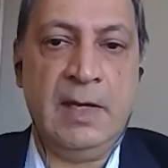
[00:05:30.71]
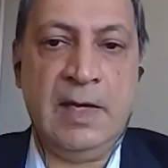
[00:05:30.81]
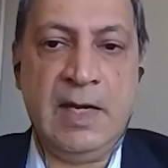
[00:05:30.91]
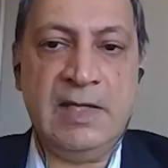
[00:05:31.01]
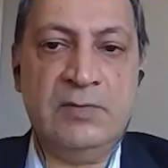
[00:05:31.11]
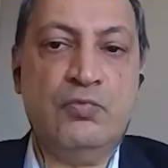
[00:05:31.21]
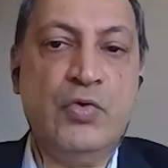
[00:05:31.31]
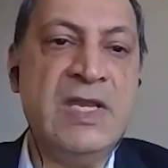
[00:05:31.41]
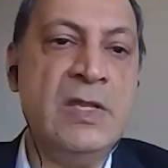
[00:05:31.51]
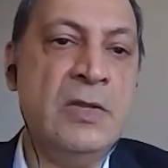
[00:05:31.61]
And
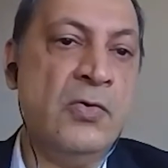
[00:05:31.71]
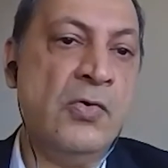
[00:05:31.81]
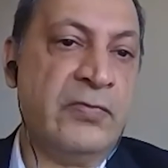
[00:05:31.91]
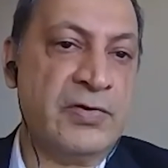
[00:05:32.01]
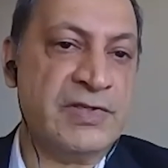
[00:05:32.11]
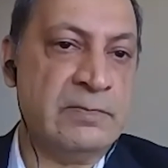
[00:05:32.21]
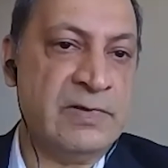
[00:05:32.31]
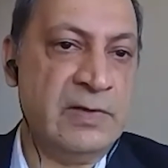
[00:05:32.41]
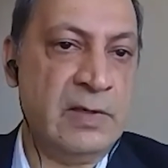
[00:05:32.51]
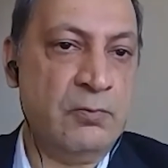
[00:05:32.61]
we know, for
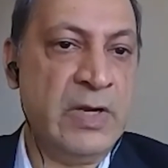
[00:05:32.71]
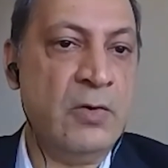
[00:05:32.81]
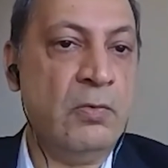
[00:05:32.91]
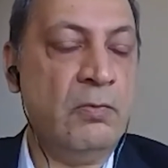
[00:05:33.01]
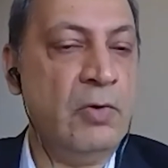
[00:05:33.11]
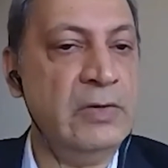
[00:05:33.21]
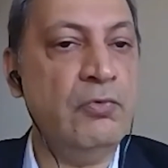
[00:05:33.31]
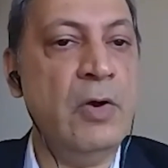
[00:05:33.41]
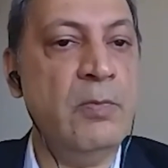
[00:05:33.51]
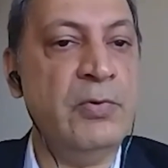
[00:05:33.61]
example, then
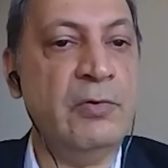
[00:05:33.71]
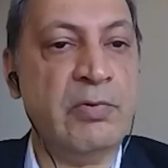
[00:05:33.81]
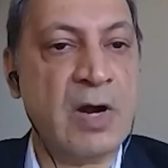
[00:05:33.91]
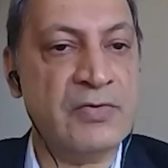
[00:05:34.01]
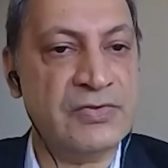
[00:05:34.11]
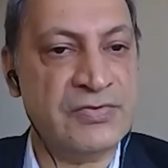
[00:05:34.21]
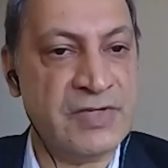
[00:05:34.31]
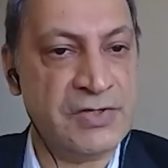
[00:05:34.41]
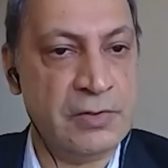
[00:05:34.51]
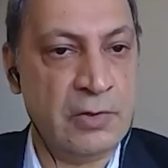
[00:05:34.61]
when we open a browser
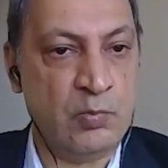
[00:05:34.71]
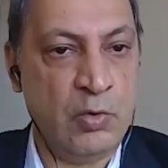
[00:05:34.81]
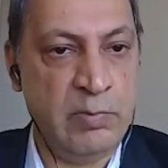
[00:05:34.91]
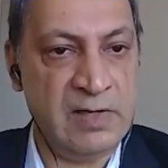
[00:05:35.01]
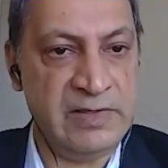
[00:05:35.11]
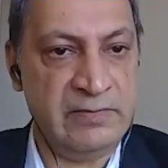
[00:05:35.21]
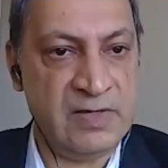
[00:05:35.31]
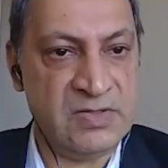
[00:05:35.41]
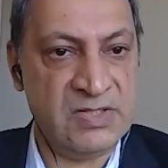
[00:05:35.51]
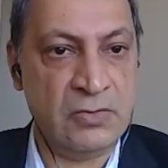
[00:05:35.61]
session on mobile
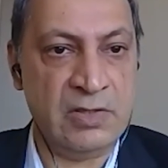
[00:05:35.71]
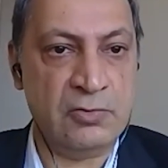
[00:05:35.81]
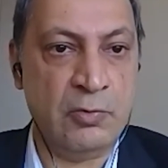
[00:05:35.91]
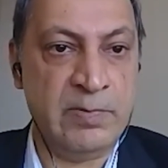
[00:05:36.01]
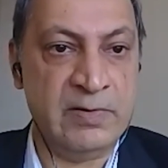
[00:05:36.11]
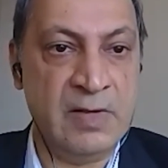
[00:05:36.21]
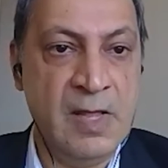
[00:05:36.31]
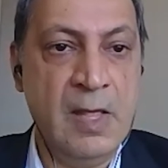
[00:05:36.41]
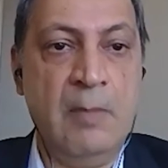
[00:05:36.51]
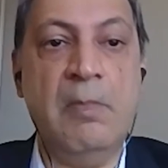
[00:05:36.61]
device, it's going to open
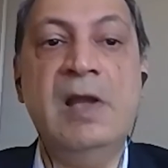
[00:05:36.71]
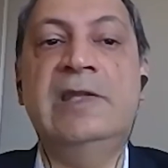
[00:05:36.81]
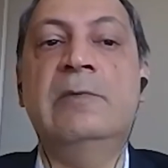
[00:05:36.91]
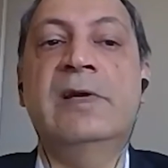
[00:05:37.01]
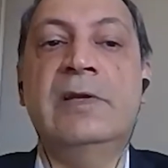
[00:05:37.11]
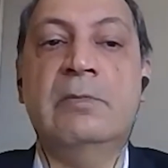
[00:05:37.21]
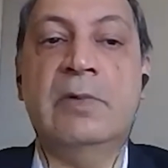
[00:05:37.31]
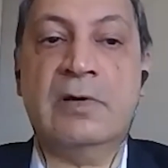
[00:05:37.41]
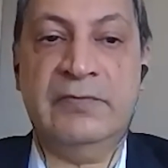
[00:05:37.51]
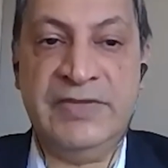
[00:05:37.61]
multiple
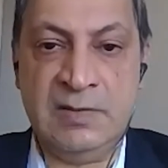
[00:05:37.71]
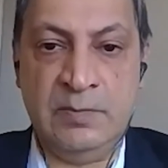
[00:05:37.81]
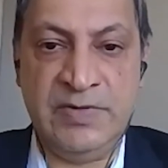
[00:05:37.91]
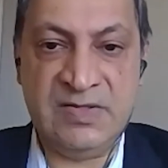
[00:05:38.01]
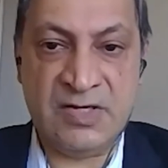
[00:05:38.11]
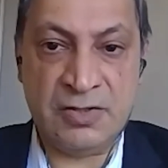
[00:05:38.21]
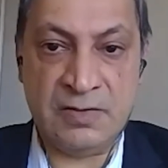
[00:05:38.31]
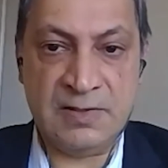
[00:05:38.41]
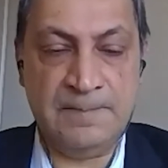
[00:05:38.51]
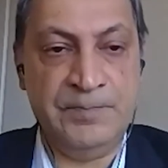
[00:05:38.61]
number of TCP
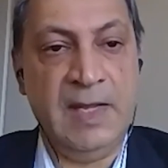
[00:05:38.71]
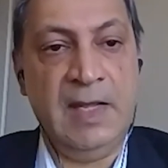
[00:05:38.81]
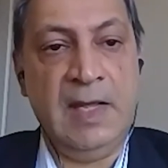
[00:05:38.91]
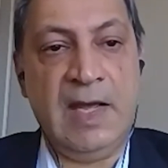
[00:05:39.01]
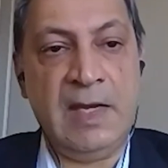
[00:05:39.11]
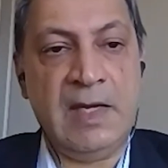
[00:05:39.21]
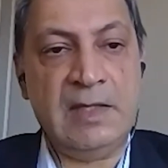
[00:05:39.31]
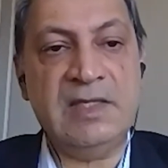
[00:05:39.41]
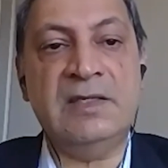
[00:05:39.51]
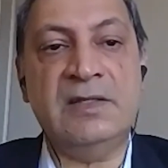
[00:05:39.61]
sessions.
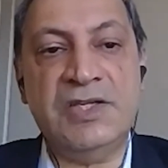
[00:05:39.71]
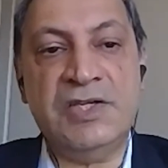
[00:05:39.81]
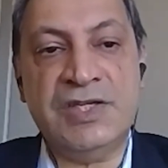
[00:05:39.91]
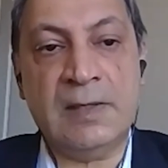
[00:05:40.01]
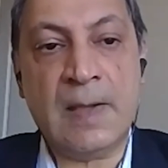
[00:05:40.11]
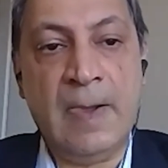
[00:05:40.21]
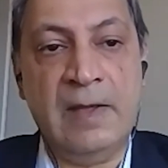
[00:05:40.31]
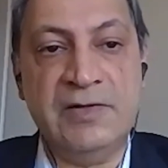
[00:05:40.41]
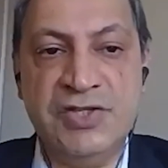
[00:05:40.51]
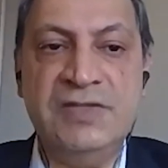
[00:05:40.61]
And in addition,
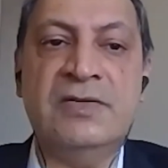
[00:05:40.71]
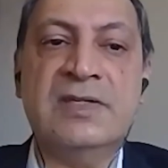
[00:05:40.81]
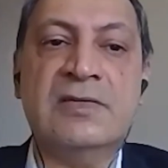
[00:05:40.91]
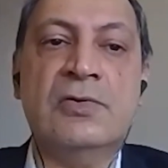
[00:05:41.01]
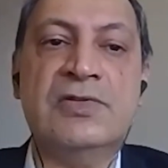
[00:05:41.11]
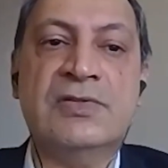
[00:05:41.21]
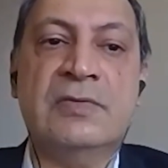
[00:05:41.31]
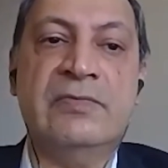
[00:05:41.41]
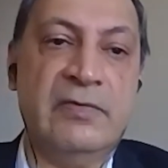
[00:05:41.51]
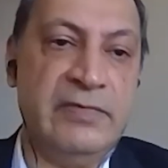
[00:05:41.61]
jitter is also
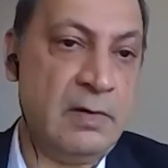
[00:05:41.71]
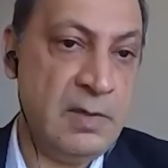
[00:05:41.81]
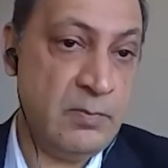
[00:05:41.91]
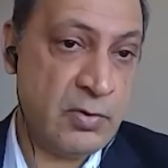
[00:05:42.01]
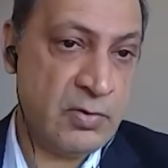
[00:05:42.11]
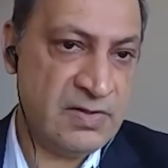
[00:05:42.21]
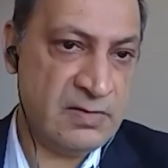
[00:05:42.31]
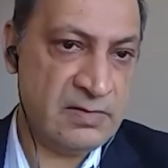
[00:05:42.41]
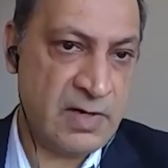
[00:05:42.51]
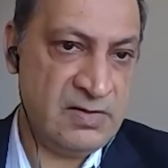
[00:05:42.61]
something very
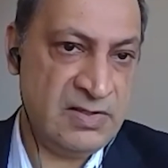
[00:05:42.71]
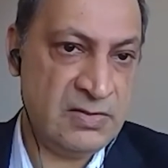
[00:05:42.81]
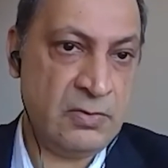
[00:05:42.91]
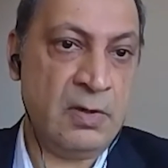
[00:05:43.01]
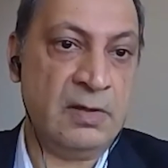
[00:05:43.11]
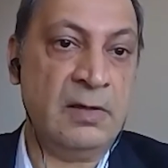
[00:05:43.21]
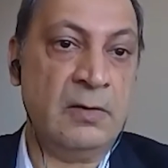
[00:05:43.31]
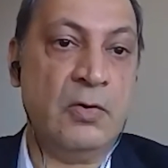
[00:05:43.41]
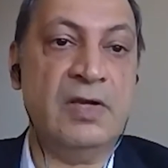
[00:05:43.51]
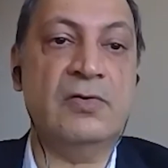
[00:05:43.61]
important, right? It's
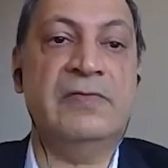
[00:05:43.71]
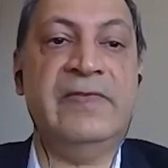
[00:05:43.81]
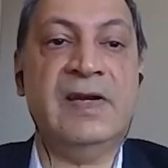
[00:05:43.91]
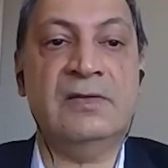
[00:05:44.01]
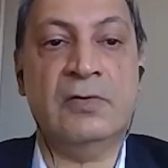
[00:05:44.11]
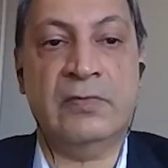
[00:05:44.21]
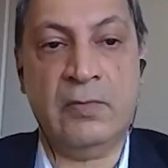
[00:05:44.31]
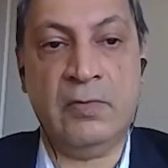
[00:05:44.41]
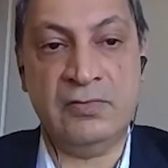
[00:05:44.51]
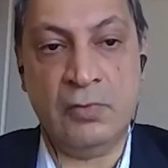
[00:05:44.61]
going to affect your
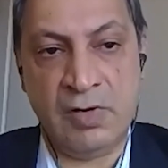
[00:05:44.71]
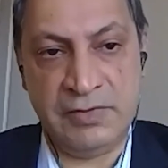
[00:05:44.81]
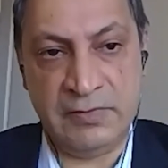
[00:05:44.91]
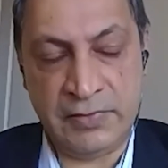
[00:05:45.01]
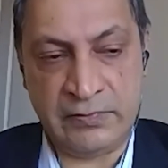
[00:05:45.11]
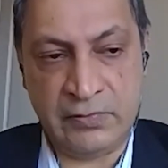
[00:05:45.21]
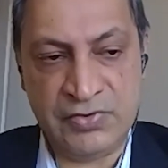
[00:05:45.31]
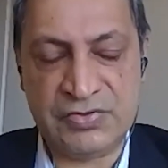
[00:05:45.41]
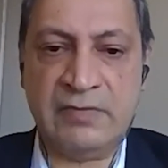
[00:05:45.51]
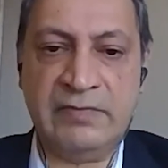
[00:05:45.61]
voice, the quality of your
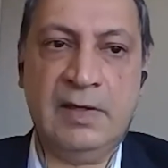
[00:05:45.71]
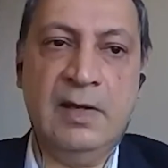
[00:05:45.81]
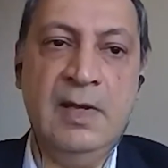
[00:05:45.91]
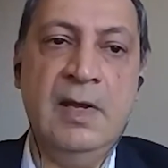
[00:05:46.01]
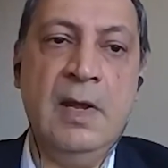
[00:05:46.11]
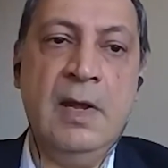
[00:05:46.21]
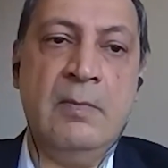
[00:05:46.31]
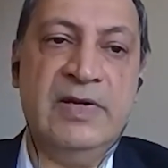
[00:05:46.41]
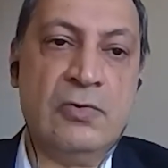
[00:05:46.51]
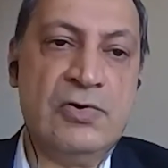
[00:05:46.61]
voice traffic,
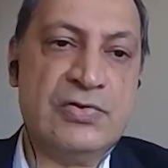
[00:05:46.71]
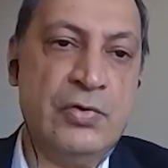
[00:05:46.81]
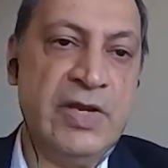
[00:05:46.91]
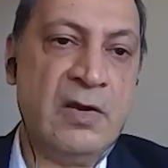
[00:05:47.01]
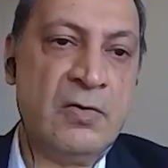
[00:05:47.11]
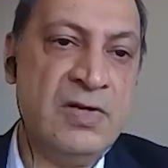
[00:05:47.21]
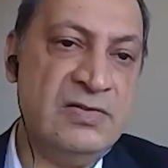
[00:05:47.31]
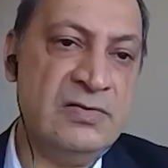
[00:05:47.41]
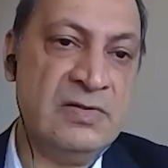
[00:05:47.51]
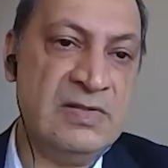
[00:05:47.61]
but also
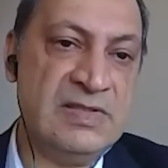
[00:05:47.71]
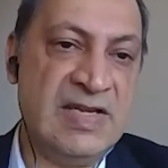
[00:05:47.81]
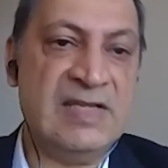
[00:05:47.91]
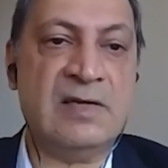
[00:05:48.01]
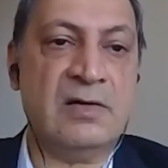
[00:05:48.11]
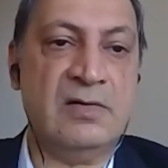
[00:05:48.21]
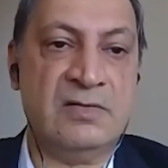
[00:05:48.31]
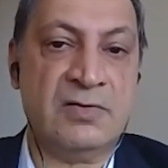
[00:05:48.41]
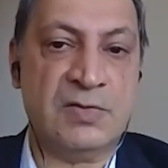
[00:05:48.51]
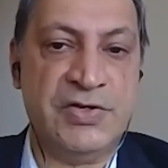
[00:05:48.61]
increase the data
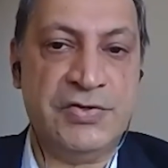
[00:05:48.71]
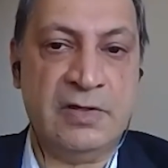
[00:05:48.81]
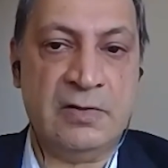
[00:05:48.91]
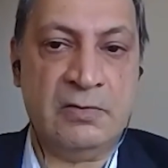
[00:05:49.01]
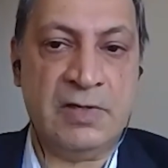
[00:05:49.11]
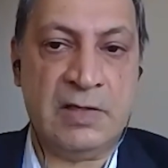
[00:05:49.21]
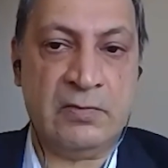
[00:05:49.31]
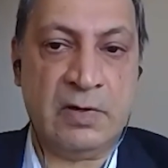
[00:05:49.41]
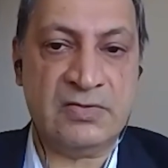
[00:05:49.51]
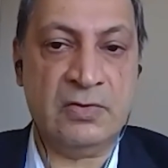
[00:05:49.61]
retransmission in your
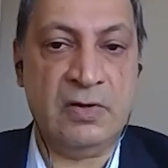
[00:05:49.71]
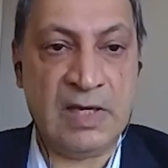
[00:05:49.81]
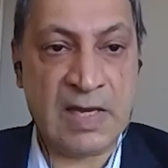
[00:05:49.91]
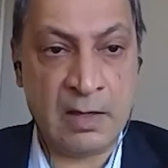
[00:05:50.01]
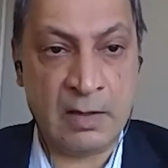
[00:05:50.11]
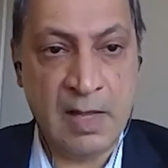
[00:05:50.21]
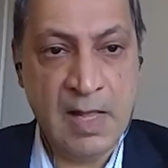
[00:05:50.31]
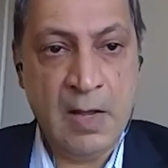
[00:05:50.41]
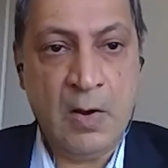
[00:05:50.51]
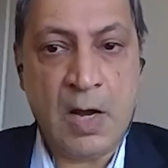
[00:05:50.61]
network. So again,
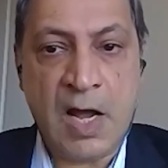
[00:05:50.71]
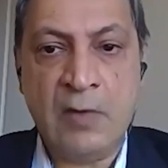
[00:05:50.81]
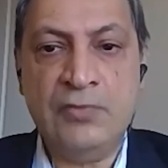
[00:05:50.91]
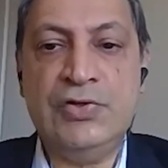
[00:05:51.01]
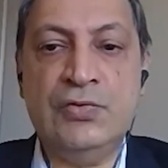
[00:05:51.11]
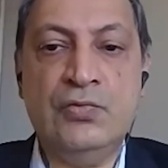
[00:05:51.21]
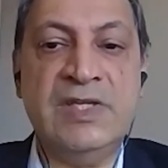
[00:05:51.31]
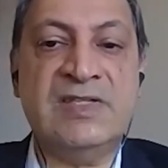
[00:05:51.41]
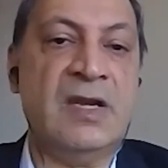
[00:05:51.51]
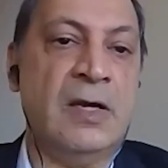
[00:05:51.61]
how do
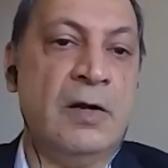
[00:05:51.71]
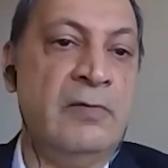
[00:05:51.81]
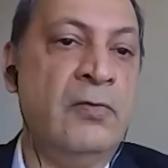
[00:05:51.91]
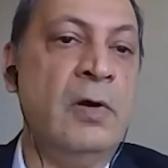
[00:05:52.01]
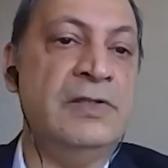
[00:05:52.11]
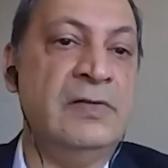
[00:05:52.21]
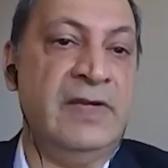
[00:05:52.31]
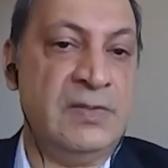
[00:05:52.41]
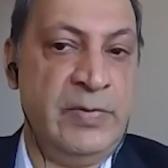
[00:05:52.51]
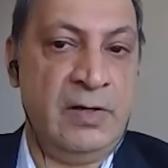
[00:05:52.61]
we take care of quality of
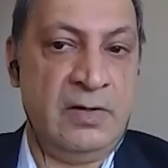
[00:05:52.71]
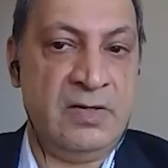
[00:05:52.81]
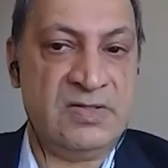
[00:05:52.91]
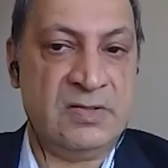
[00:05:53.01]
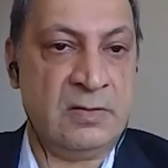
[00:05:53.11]
experience